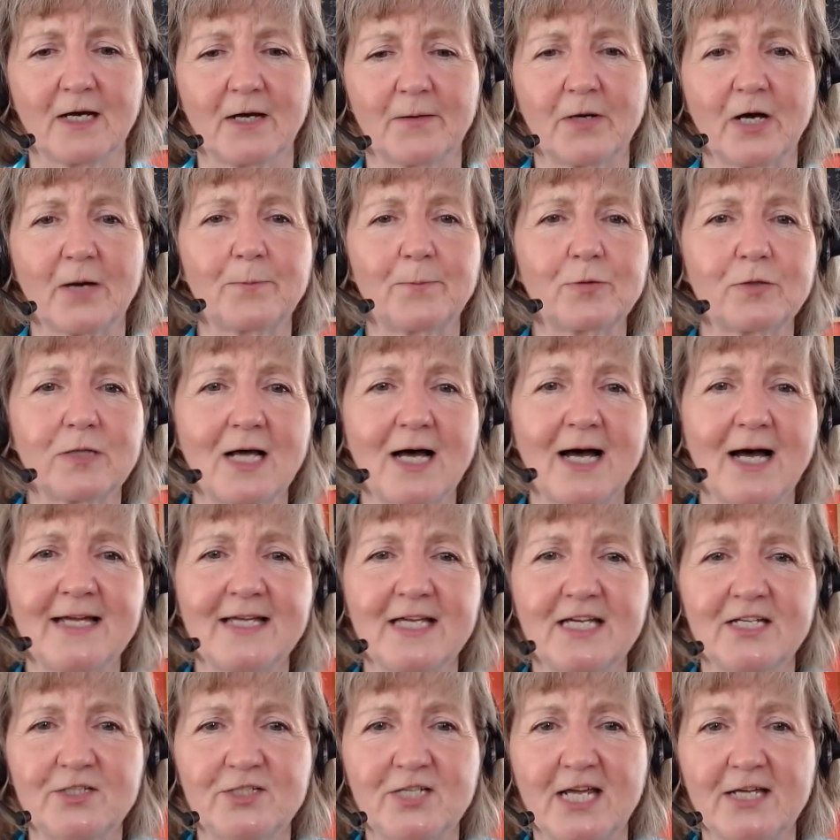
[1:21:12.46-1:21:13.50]
apply
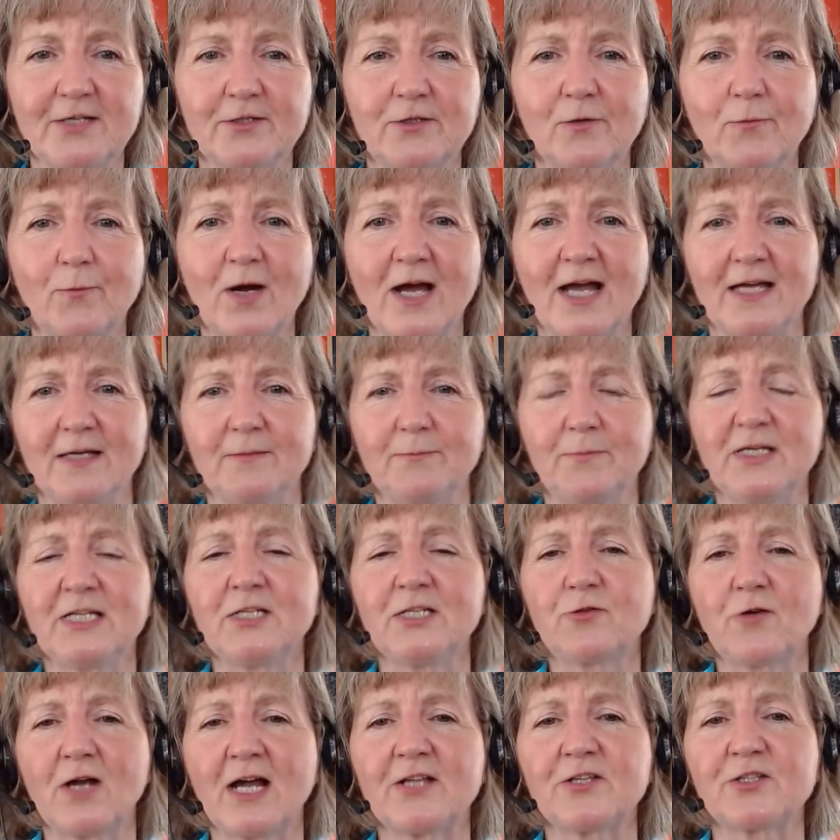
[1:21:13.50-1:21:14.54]
and take away. Being
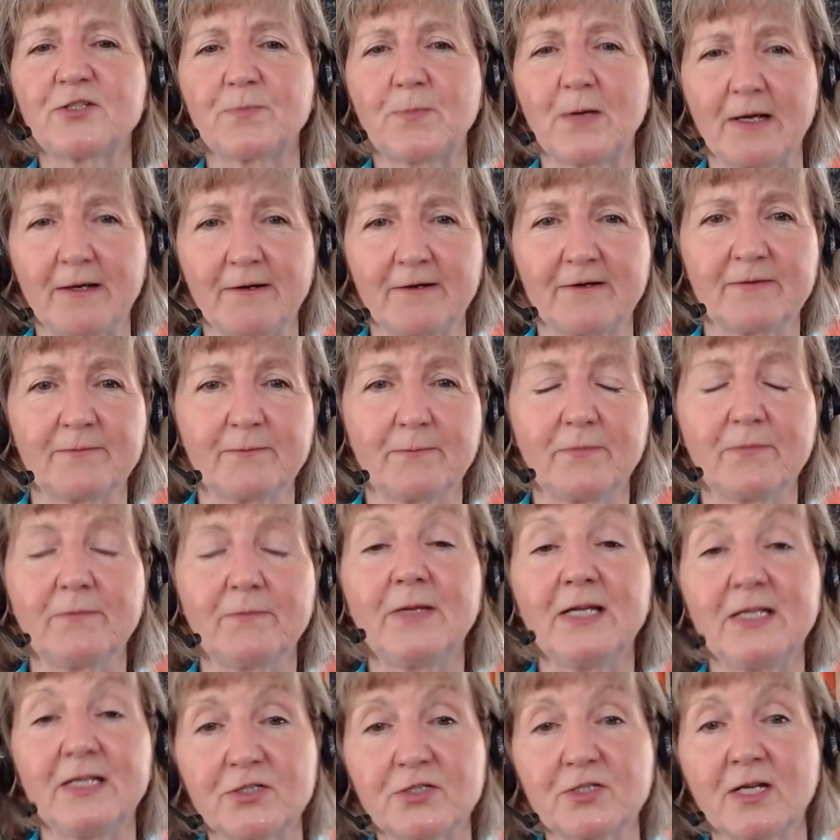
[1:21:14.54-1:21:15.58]
transparent
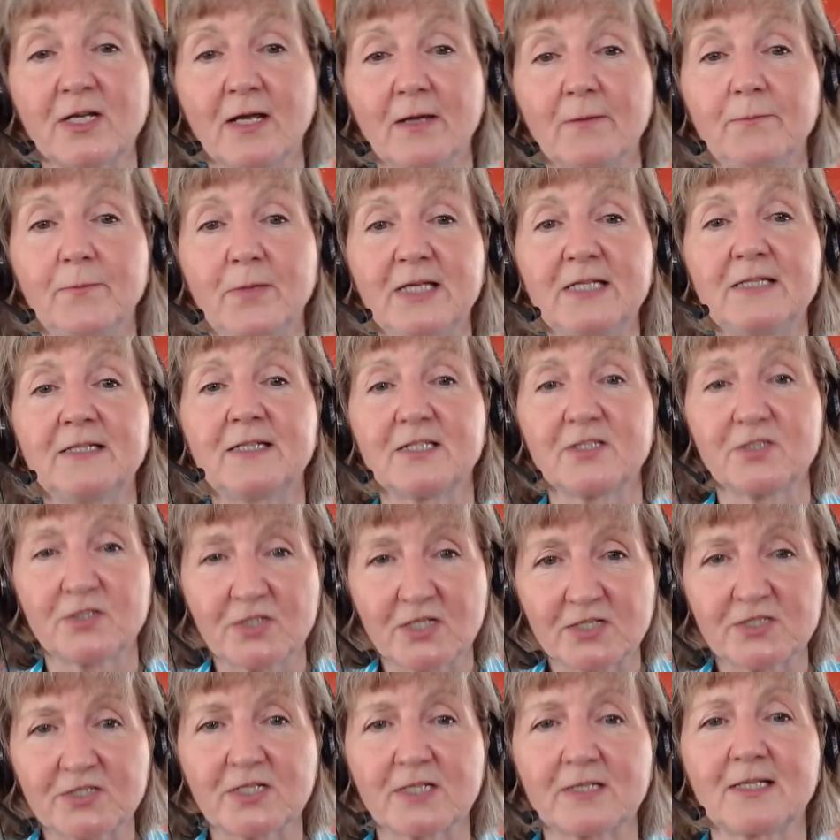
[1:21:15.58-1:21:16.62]
means being
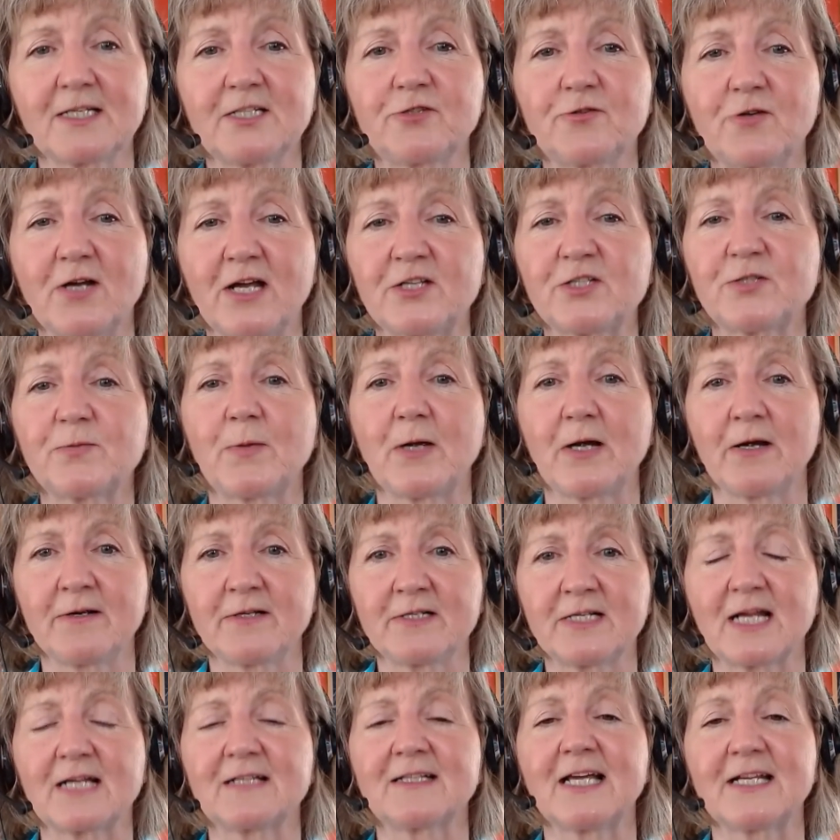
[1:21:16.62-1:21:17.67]
consistently
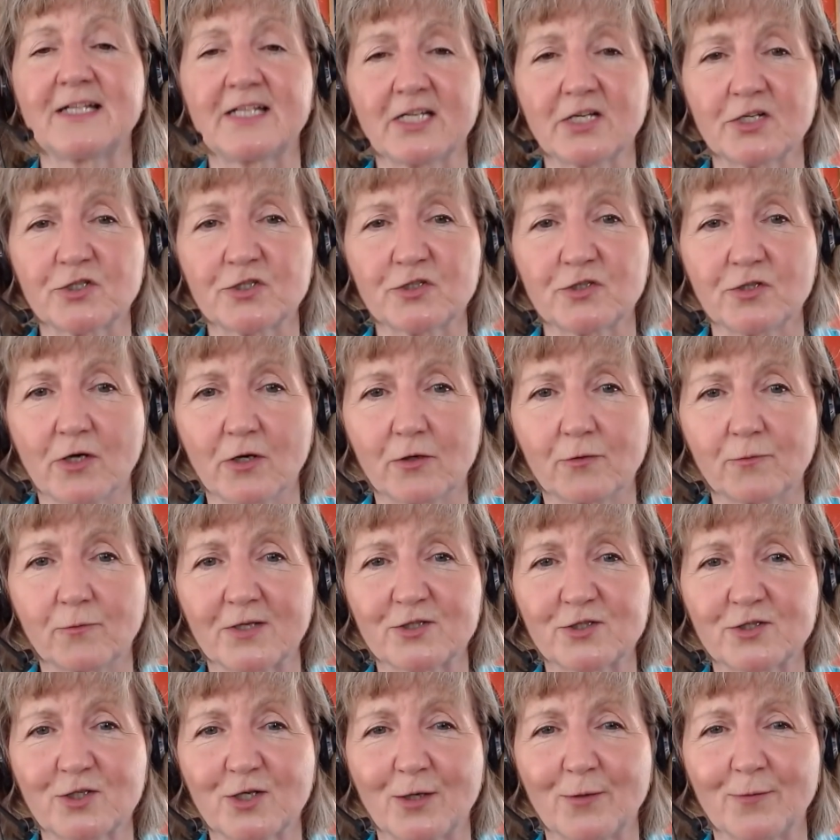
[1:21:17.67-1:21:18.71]
transparent and letting us know
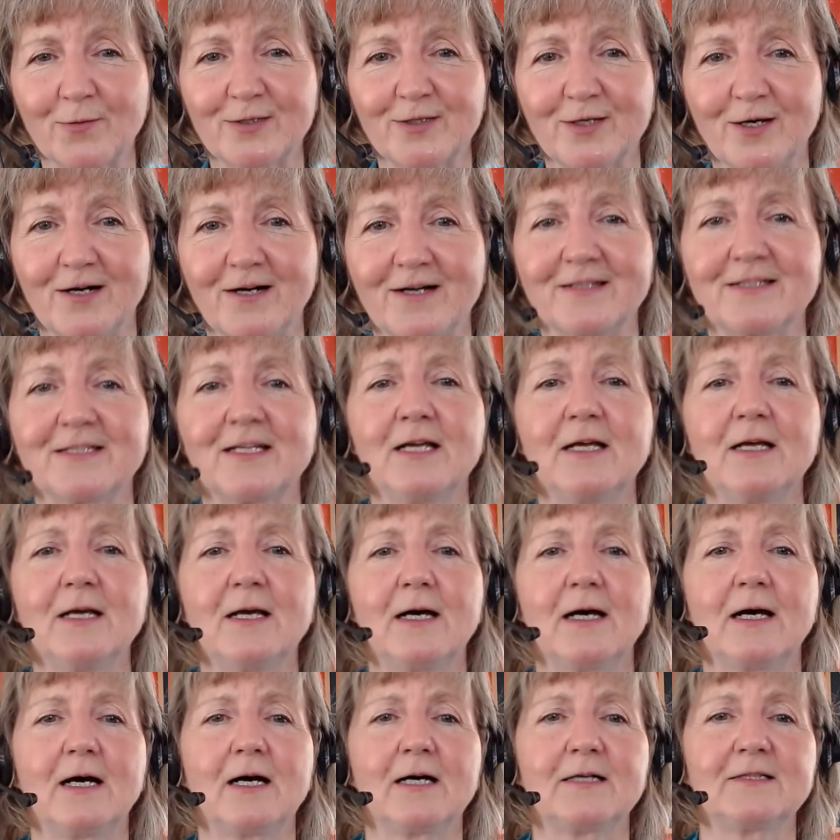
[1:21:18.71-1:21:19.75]
what's going on,
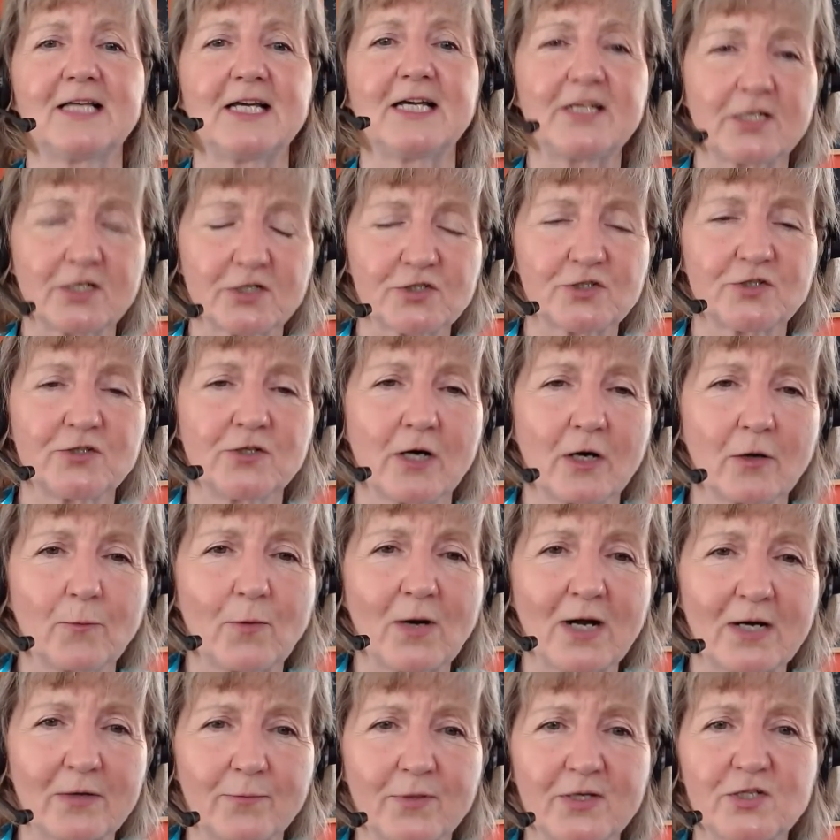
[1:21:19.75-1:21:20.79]
uh, letting us know
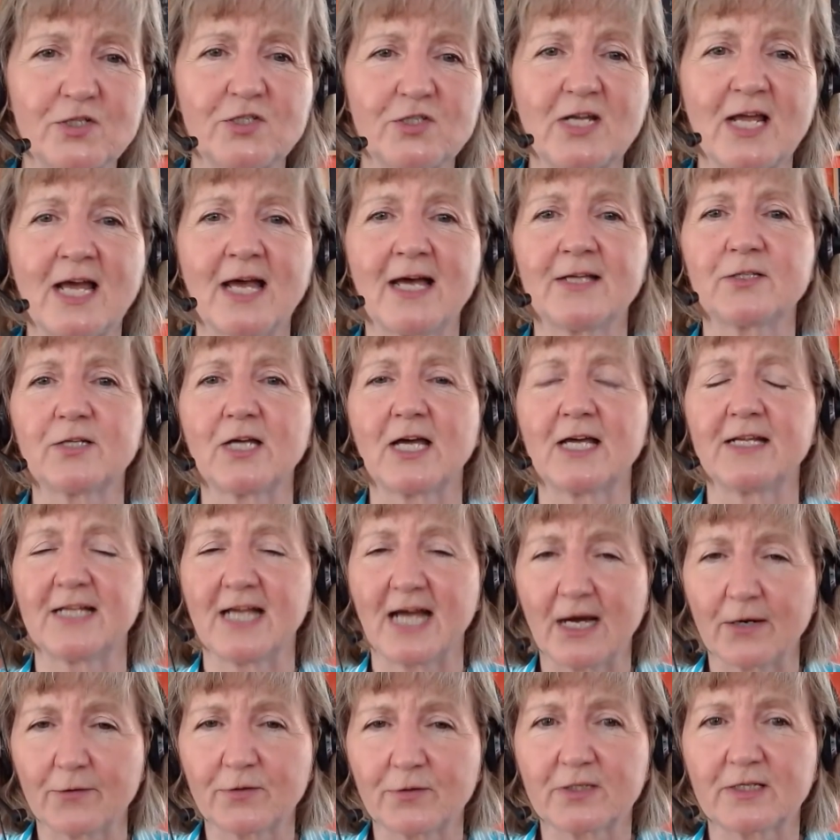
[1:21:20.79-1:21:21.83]
where we stand and
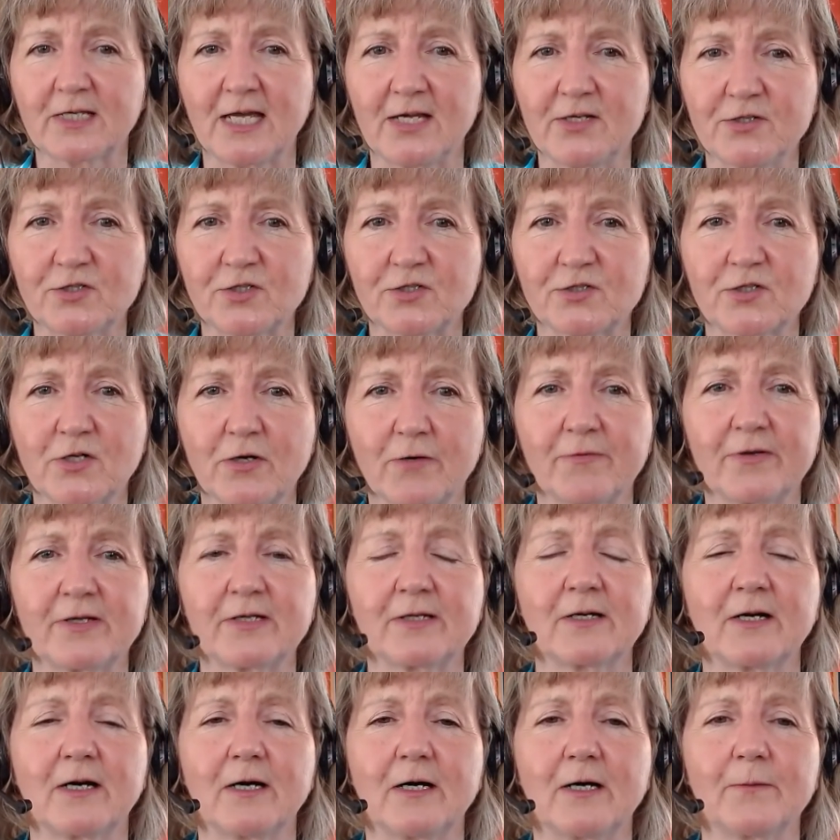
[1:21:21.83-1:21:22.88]
how the case is
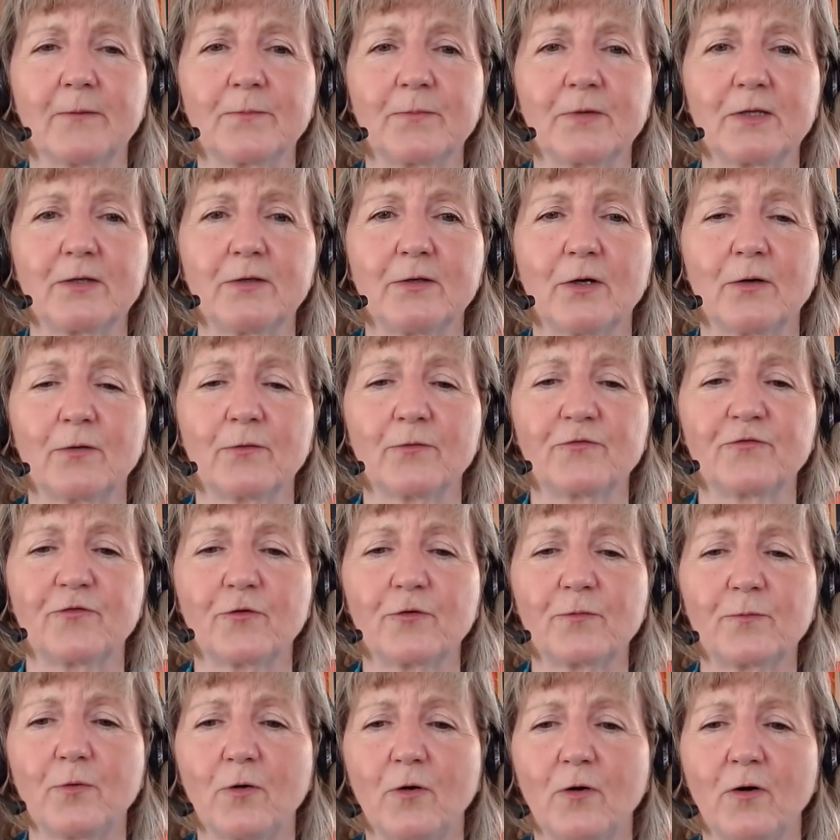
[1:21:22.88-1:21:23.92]
going, um, you know,
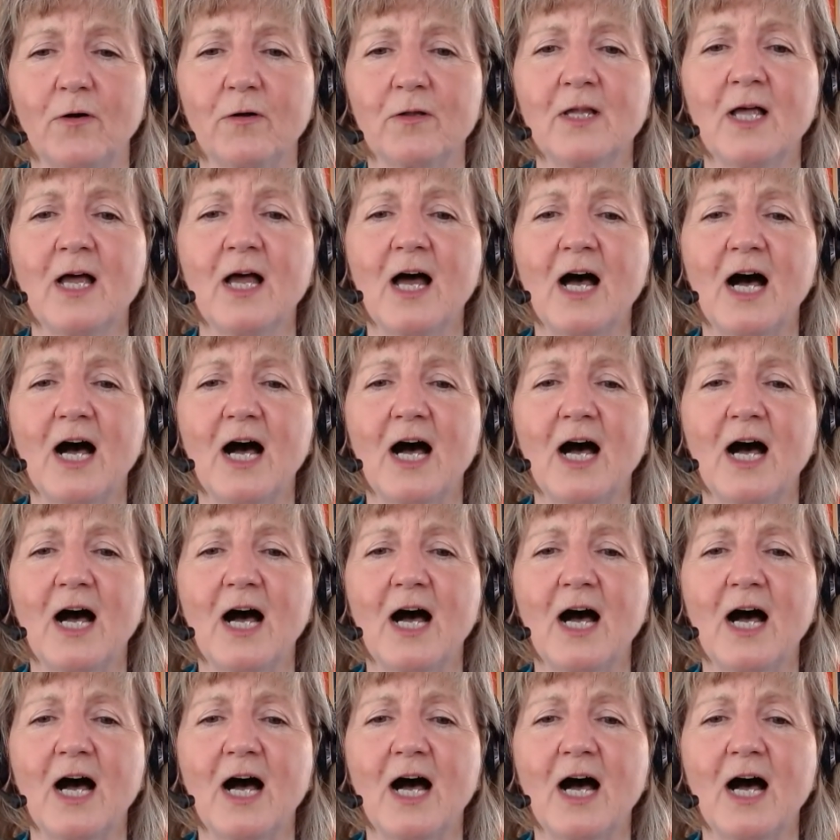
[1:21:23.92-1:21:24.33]
for Paul.